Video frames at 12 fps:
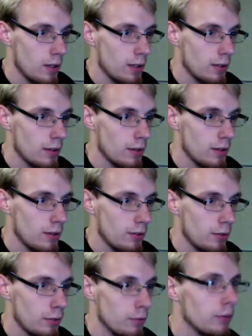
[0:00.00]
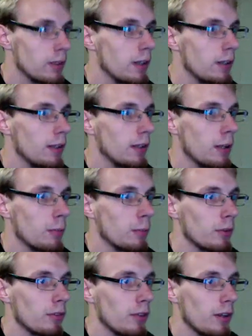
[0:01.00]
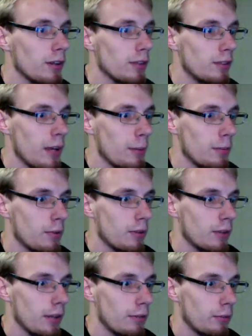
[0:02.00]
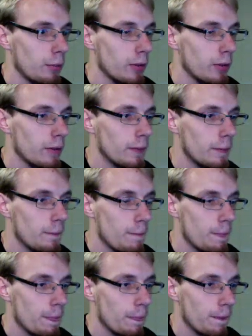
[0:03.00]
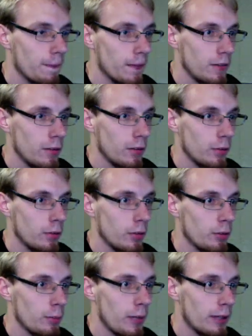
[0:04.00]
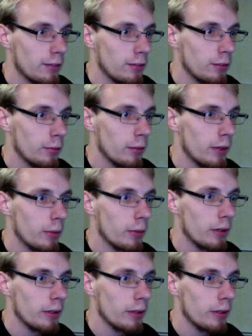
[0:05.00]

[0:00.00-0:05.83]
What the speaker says: and this UV, and I'm going to say snap to the left one. So it goes back to where I want it.